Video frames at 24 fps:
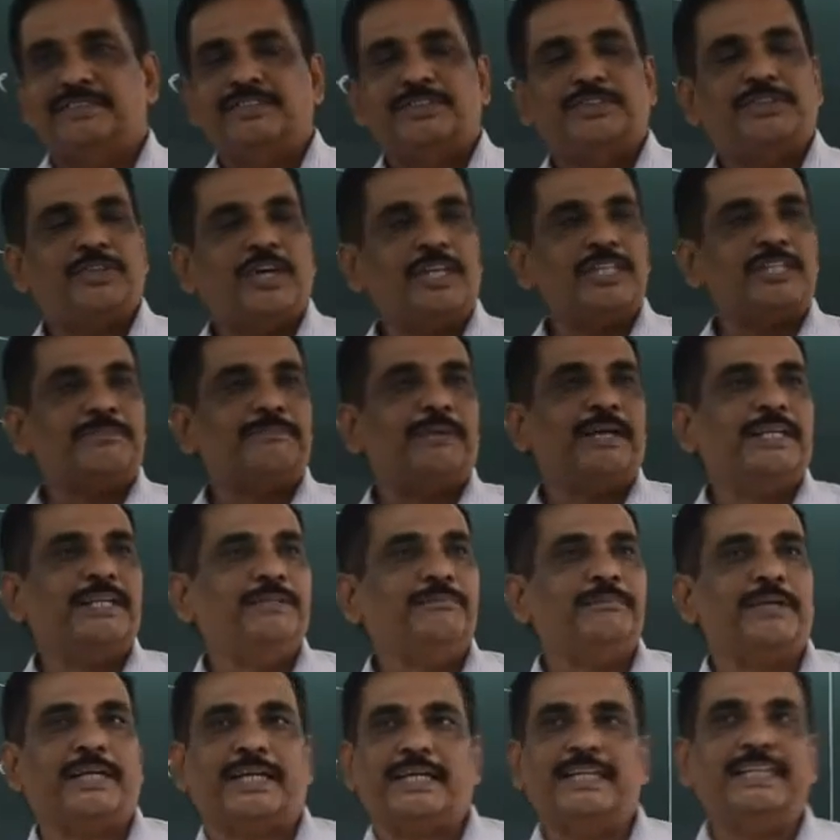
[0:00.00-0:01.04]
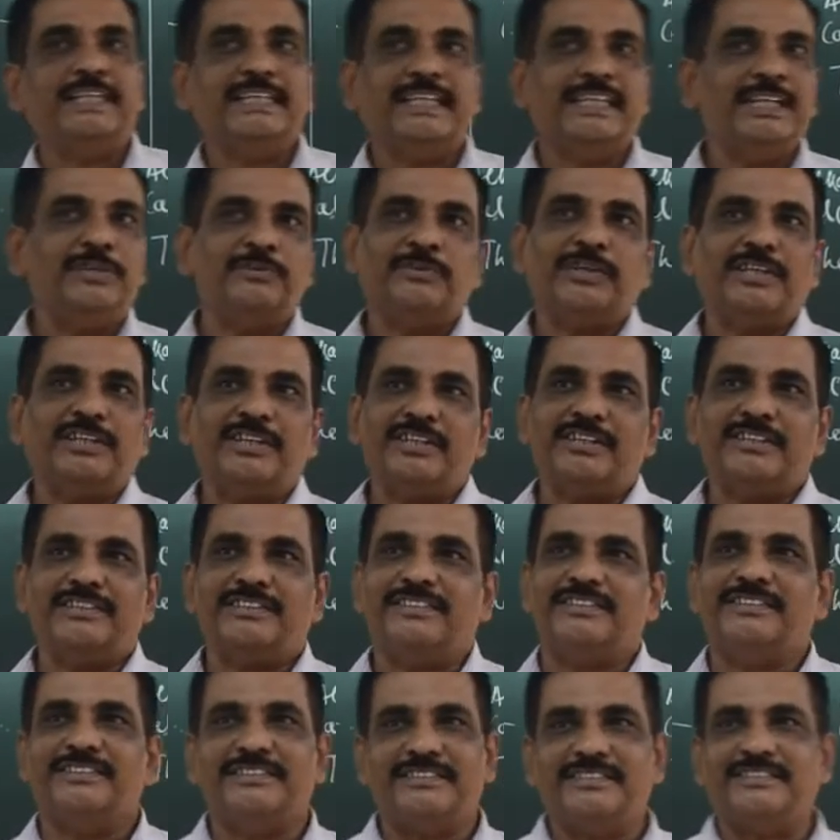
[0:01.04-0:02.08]
Just by mechanically you cannot
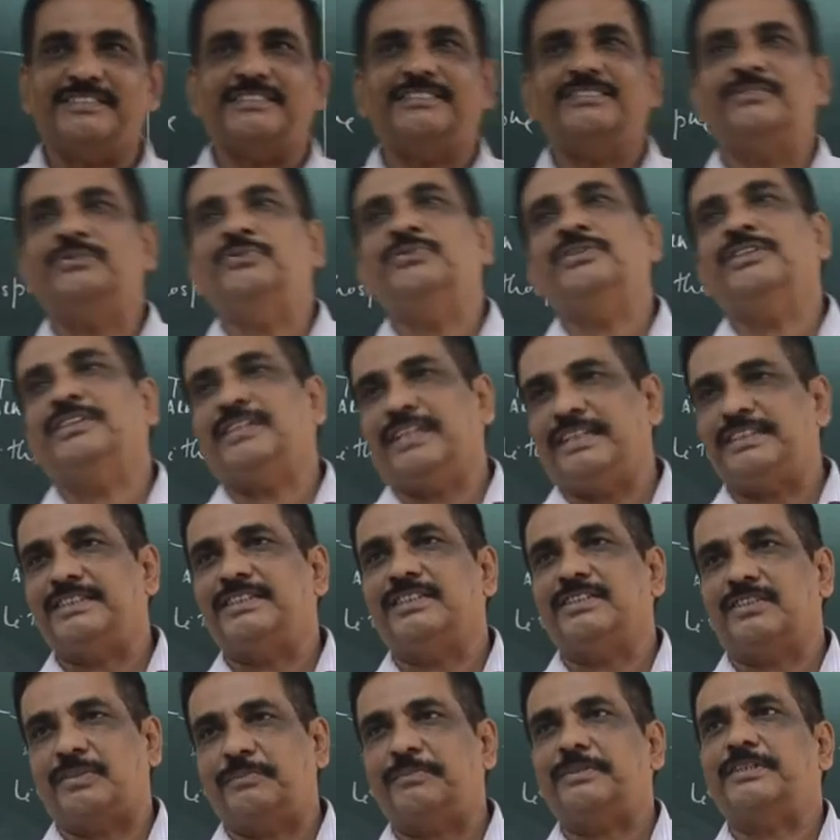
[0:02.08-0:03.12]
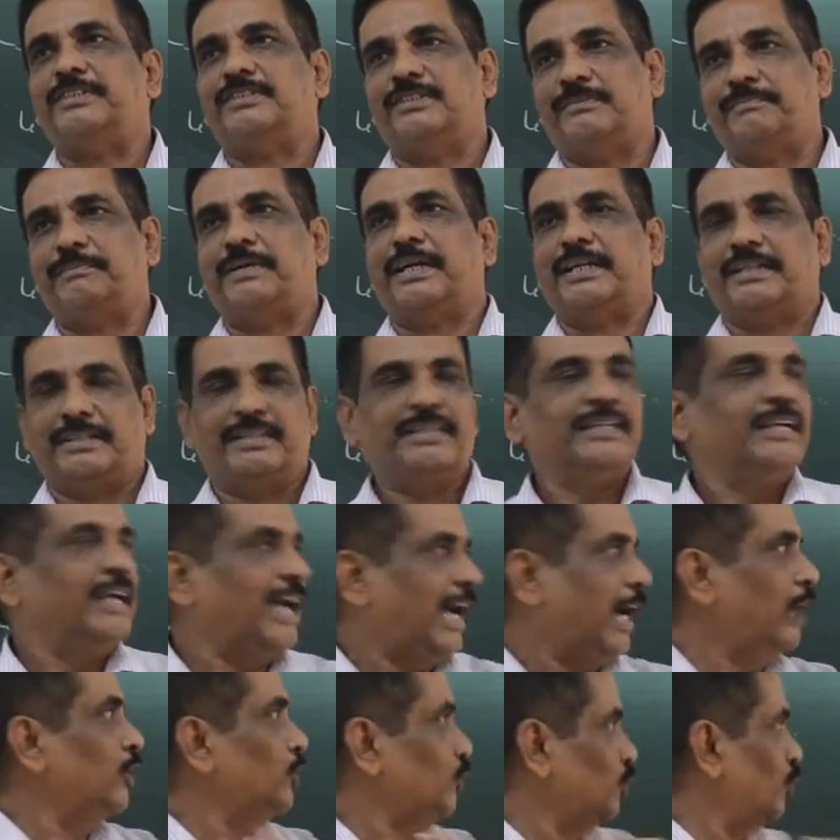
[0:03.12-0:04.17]
do the things interpretation part.
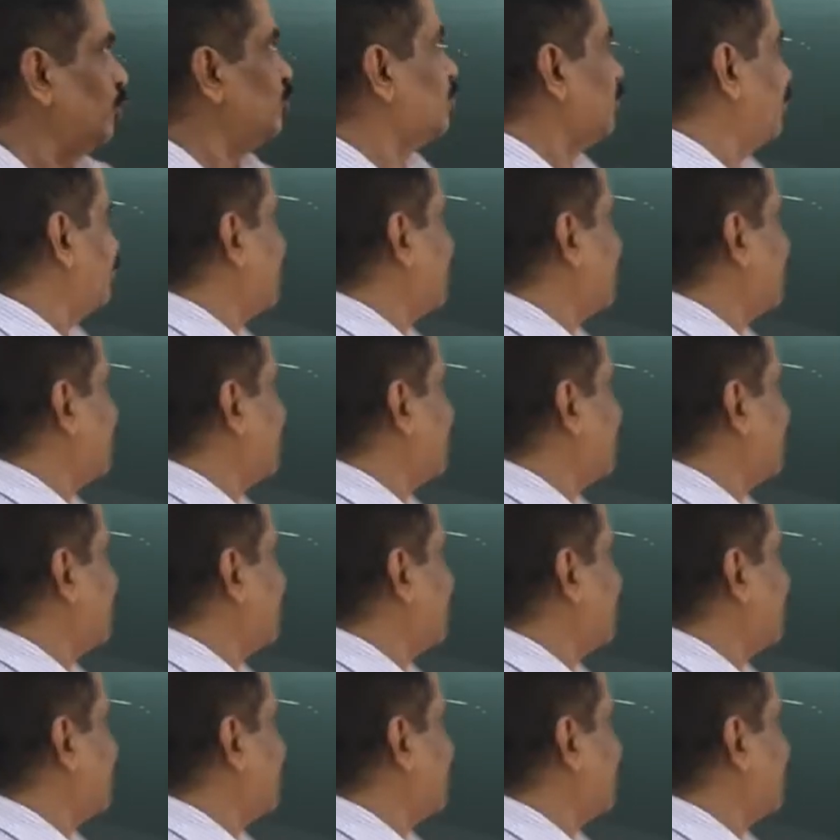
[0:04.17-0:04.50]
I will show you some